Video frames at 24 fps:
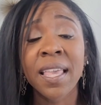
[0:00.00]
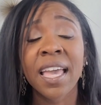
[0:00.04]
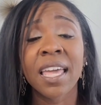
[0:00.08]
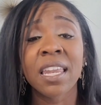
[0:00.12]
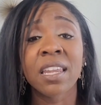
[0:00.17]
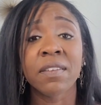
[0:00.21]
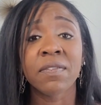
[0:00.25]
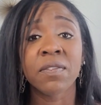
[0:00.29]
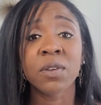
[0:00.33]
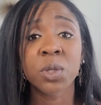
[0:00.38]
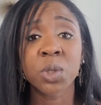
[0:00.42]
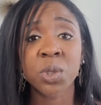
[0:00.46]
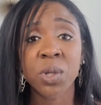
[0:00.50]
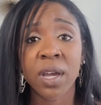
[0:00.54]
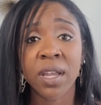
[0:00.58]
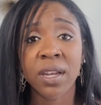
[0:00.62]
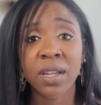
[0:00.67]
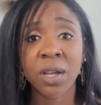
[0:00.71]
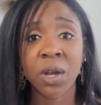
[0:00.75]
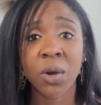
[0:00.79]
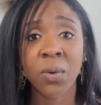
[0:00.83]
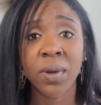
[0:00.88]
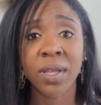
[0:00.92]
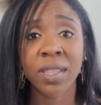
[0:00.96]
And if you try
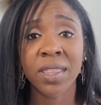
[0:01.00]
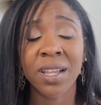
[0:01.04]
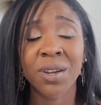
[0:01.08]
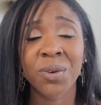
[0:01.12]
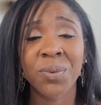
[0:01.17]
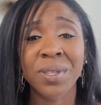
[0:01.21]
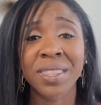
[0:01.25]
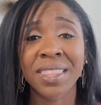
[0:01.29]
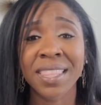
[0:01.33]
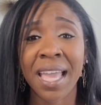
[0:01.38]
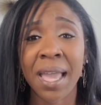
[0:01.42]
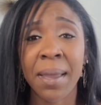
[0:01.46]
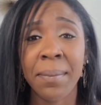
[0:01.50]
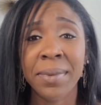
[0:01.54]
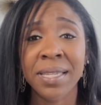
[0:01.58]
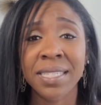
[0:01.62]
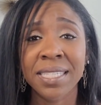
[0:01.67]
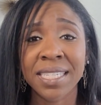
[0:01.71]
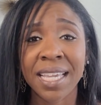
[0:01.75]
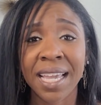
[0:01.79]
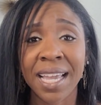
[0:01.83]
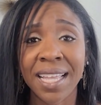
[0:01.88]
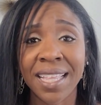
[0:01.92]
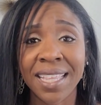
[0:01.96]
to go in there with that
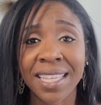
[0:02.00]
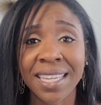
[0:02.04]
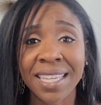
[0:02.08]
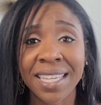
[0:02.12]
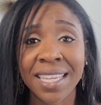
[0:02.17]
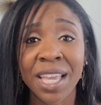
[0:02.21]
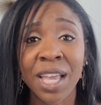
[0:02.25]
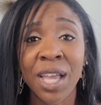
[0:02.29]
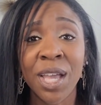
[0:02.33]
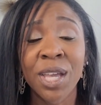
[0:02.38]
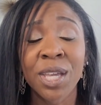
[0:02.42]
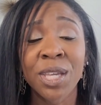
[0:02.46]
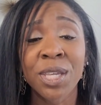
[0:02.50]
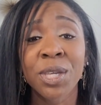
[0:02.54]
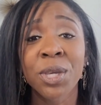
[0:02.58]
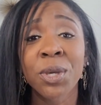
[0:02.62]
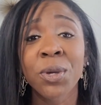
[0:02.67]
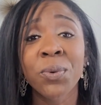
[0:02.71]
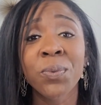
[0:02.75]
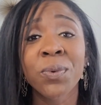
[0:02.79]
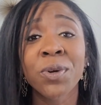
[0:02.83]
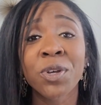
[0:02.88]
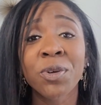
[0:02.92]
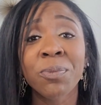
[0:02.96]
mentality,
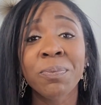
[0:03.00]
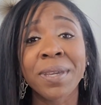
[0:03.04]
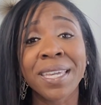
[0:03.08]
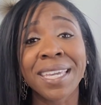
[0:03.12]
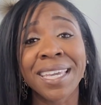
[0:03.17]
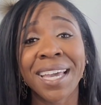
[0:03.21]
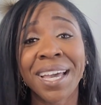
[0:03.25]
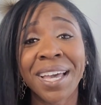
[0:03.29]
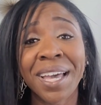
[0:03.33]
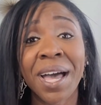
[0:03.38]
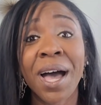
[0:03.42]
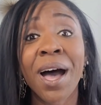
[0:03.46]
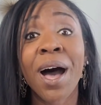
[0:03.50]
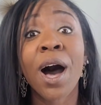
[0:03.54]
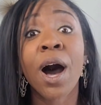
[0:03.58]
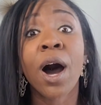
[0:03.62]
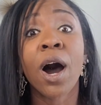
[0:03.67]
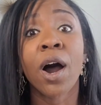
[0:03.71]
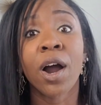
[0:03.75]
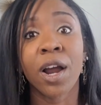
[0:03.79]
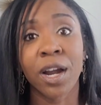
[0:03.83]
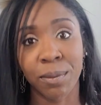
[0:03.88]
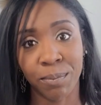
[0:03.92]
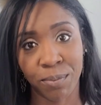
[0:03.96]
you will be
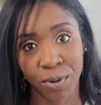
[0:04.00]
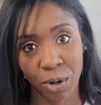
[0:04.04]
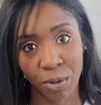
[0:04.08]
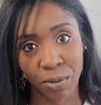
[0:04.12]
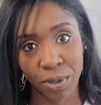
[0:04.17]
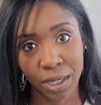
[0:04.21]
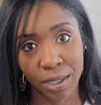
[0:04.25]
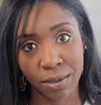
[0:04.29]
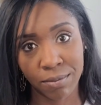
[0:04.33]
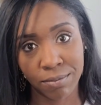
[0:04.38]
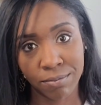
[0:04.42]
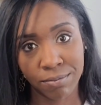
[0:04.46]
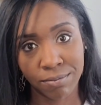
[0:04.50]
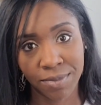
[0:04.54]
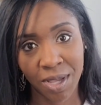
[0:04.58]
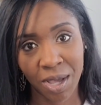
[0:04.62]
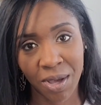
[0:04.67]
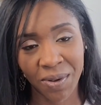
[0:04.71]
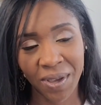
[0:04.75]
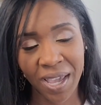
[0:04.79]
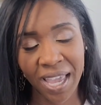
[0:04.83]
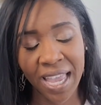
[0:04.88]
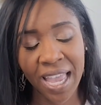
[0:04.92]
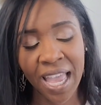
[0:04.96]
heartbroken.
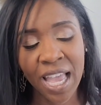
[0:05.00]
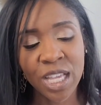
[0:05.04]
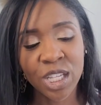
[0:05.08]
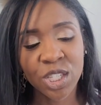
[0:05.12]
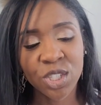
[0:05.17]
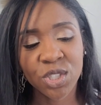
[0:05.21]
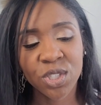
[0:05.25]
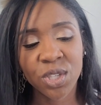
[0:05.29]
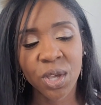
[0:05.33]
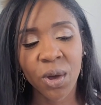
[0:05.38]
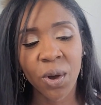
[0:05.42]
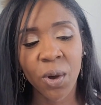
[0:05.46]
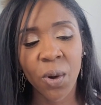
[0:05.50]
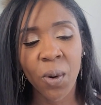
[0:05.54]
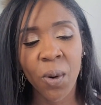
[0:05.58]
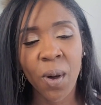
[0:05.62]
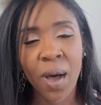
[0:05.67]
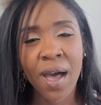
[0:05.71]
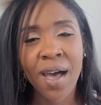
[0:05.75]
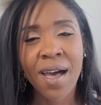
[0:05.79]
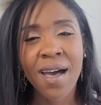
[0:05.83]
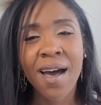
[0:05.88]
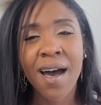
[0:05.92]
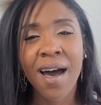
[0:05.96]
Okay.
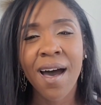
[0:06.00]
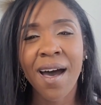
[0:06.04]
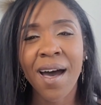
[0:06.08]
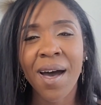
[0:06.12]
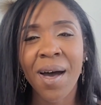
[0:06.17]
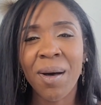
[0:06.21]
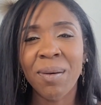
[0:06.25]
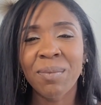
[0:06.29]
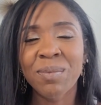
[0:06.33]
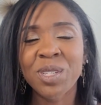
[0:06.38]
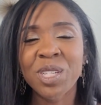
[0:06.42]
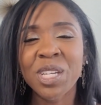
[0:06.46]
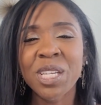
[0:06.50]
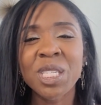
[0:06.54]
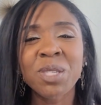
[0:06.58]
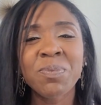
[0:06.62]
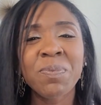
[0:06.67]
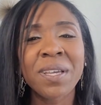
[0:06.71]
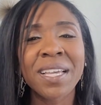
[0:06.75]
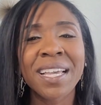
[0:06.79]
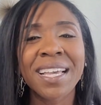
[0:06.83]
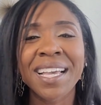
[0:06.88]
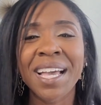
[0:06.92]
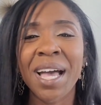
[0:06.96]
So just
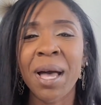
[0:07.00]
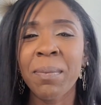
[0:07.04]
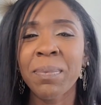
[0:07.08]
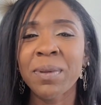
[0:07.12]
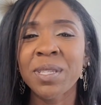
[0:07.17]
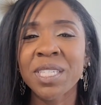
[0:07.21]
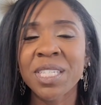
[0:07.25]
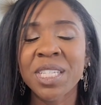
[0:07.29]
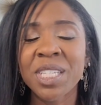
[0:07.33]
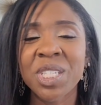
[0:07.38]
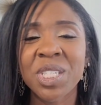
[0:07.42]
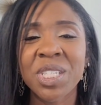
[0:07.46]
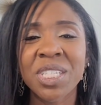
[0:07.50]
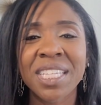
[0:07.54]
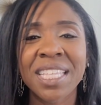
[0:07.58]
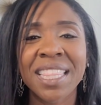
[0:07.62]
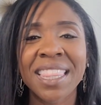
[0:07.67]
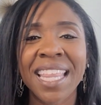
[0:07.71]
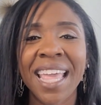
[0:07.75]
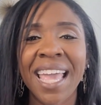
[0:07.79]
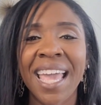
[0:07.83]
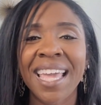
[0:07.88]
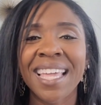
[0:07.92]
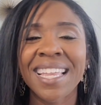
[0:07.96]
pick a
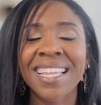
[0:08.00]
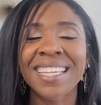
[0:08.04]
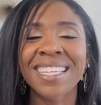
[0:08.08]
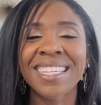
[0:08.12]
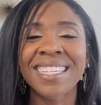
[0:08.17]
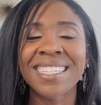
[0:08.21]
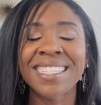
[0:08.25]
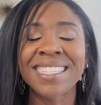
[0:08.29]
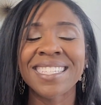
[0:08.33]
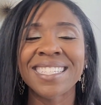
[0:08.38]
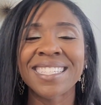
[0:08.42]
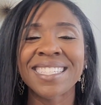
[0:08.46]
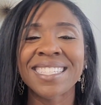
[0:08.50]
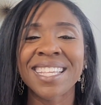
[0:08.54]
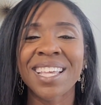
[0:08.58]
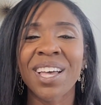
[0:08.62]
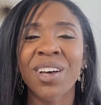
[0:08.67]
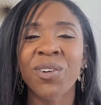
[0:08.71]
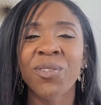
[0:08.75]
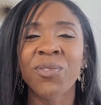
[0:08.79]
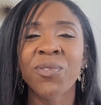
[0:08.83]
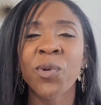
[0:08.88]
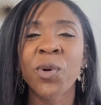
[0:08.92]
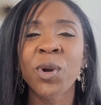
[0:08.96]
competition that is
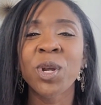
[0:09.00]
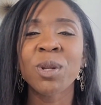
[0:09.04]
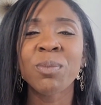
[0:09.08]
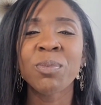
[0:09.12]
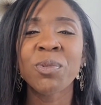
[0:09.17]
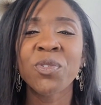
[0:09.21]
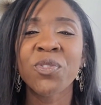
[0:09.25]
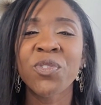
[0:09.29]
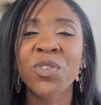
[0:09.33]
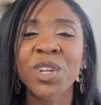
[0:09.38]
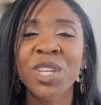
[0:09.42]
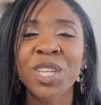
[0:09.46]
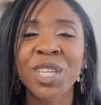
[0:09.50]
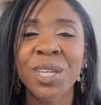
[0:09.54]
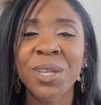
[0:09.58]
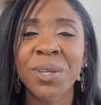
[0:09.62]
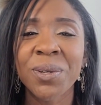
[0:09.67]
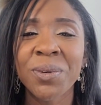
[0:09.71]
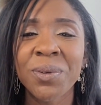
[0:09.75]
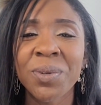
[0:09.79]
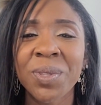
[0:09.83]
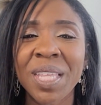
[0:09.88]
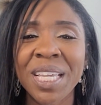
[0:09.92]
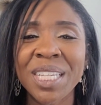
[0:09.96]
affordable for
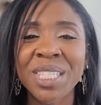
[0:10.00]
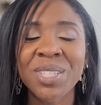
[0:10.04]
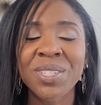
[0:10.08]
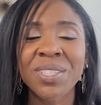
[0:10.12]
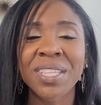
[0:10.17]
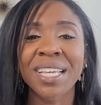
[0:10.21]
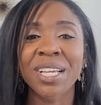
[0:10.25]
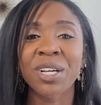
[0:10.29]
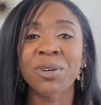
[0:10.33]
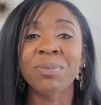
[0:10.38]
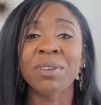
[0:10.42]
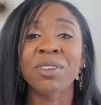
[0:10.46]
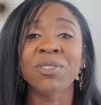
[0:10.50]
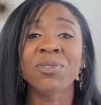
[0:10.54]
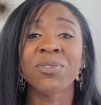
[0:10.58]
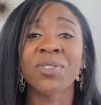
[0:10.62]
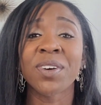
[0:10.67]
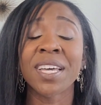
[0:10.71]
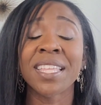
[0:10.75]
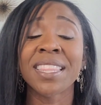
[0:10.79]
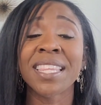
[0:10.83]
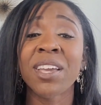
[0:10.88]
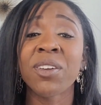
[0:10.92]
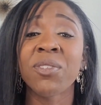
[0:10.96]
you, that you think will be
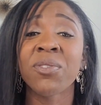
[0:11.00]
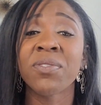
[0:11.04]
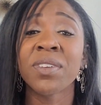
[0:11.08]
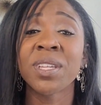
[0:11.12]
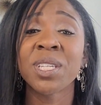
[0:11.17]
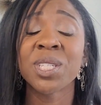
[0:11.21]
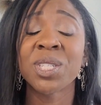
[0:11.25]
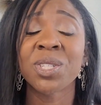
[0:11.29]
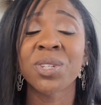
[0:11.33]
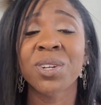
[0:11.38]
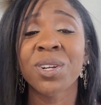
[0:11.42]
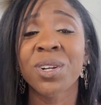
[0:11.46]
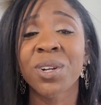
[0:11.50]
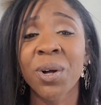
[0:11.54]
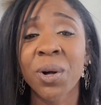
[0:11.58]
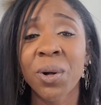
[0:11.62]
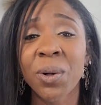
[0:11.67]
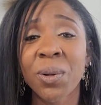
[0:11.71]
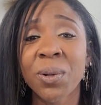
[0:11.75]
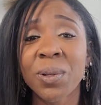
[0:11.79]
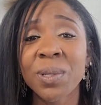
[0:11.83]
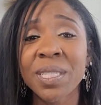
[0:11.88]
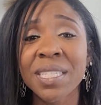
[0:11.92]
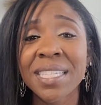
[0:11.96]
fun, that fits your
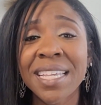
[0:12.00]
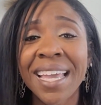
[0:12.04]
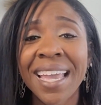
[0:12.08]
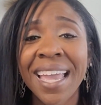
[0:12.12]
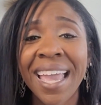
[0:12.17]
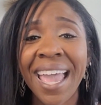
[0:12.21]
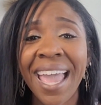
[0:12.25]
goals.